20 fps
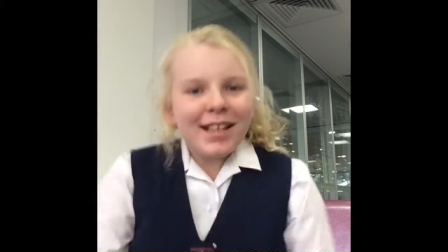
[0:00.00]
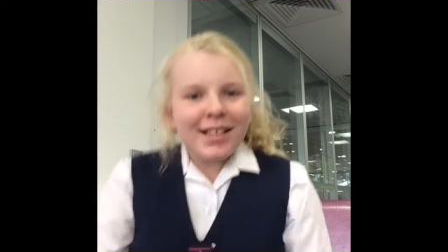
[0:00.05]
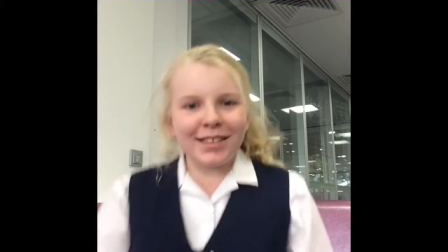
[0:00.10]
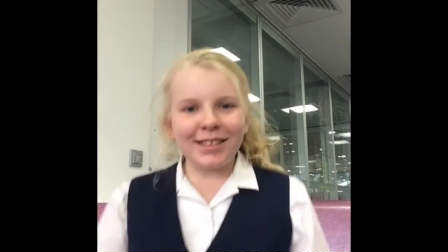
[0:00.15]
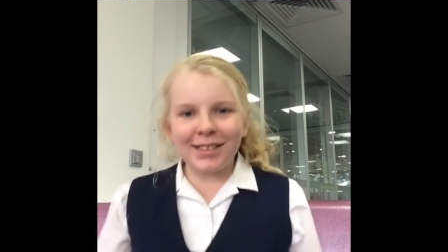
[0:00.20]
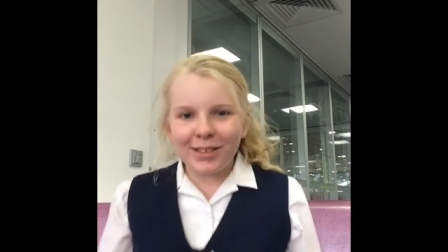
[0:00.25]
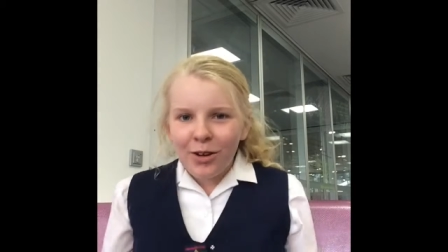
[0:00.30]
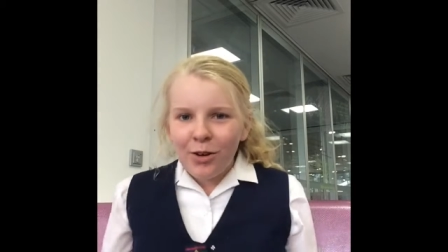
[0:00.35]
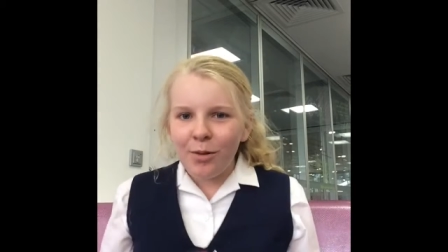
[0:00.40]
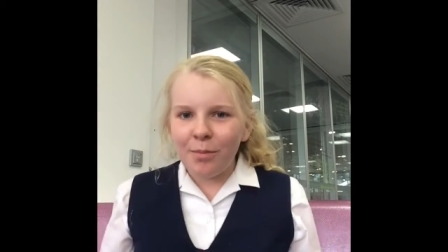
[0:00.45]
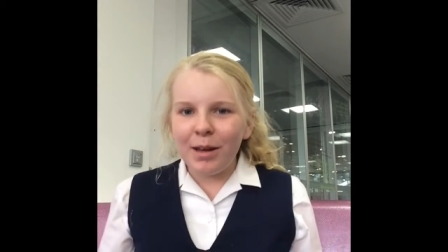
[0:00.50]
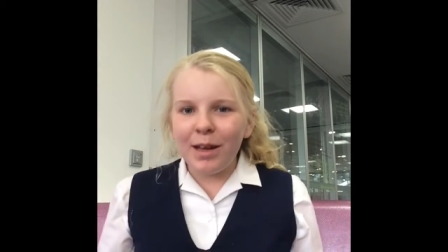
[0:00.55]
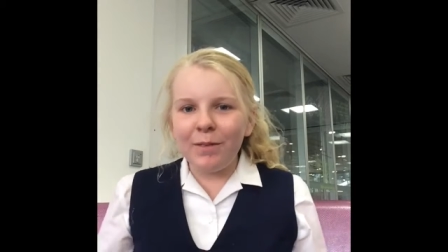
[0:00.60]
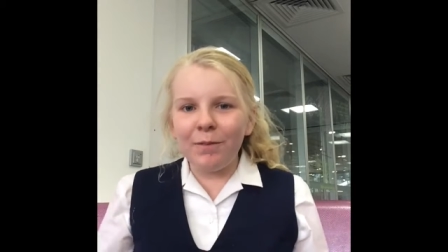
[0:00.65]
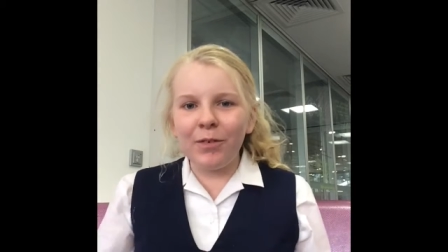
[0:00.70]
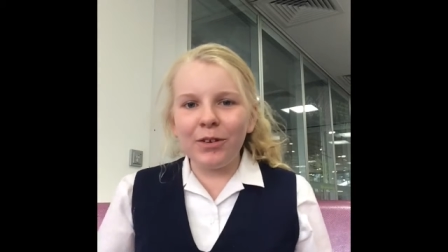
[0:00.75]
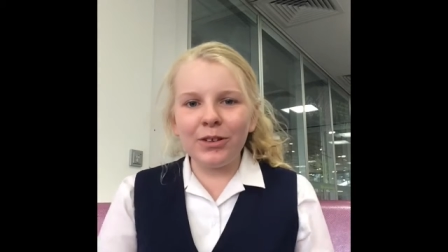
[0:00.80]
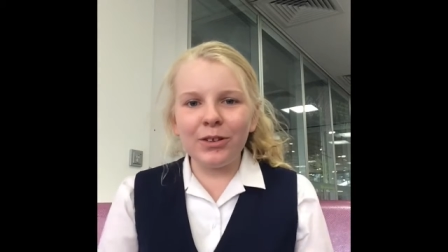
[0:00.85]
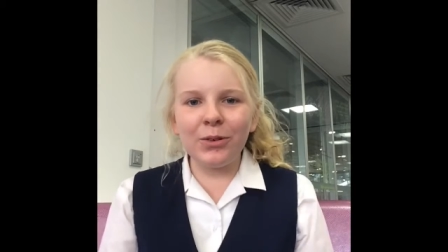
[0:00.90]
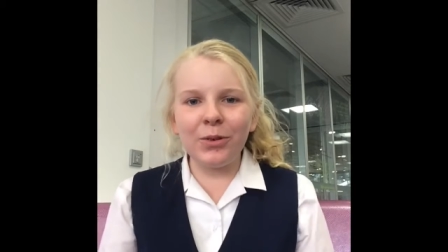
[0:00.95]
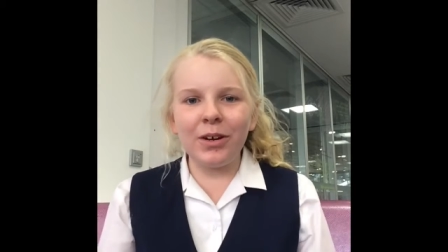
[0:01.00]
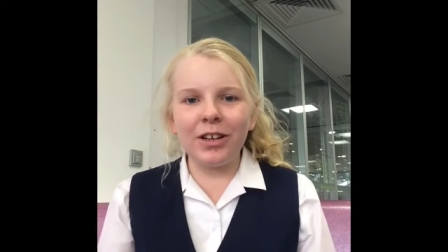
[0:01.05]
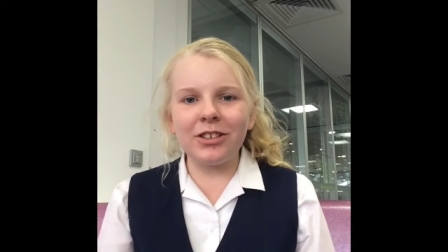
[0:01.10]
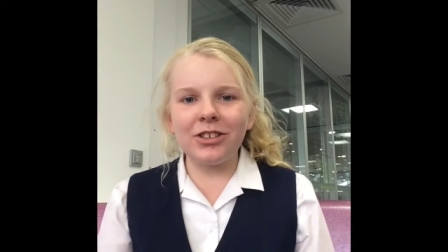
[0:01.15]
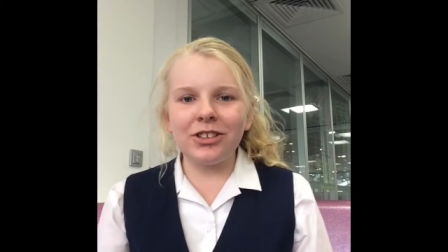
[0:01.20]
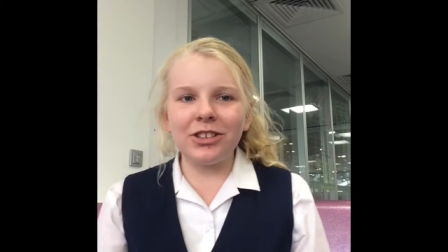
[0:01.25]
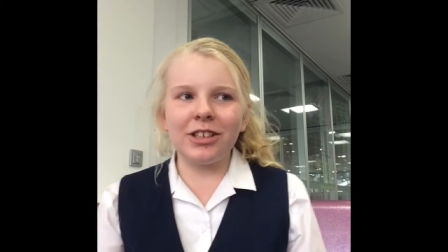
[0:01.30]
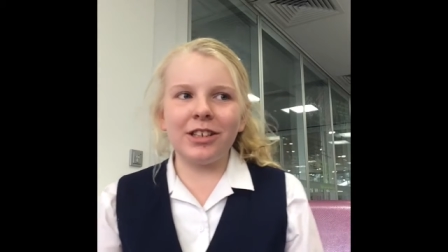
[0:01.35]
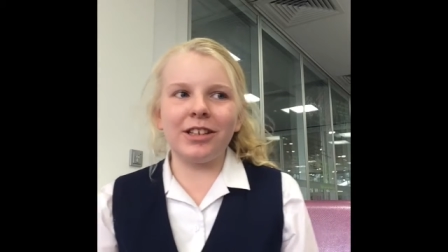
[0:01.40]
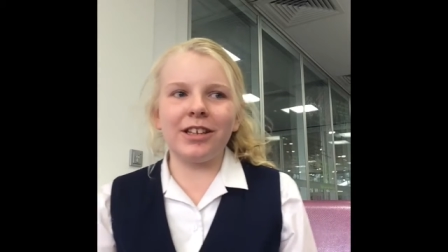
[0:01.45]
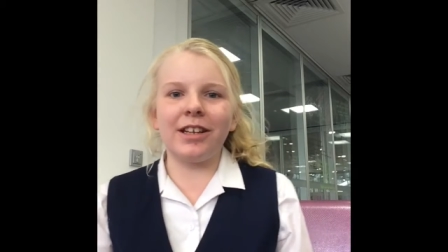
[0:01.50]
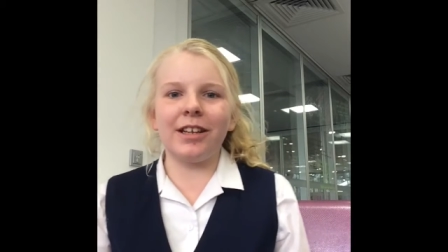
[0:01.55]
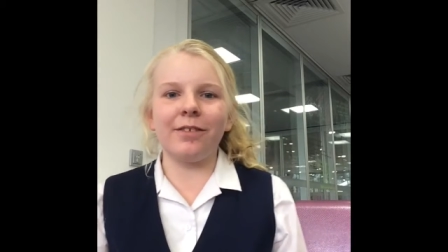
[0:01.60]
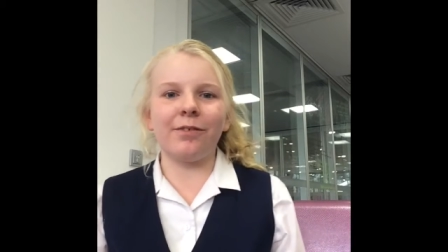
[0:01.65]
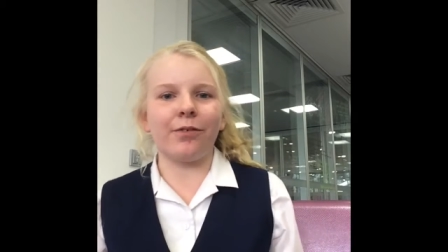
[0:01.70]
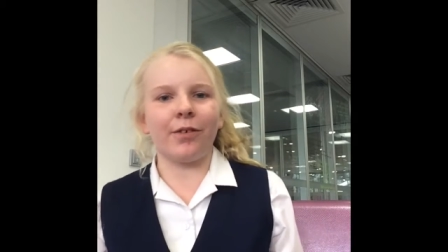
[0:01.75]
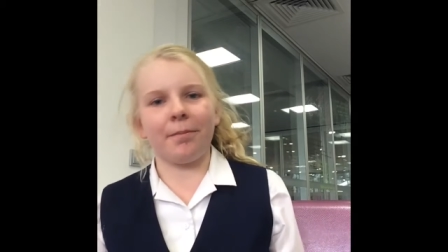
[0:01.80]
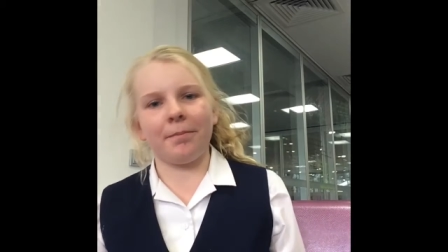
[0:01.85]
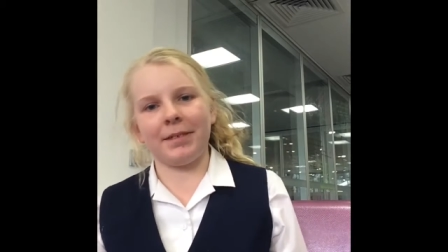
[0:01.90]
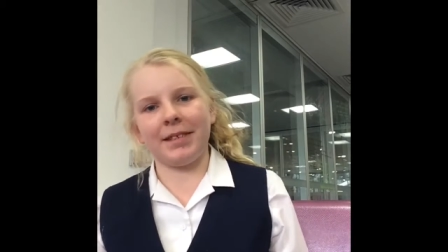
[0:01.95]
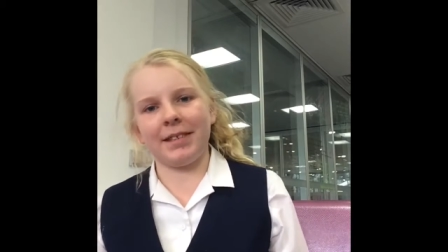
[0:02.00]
So my first question is from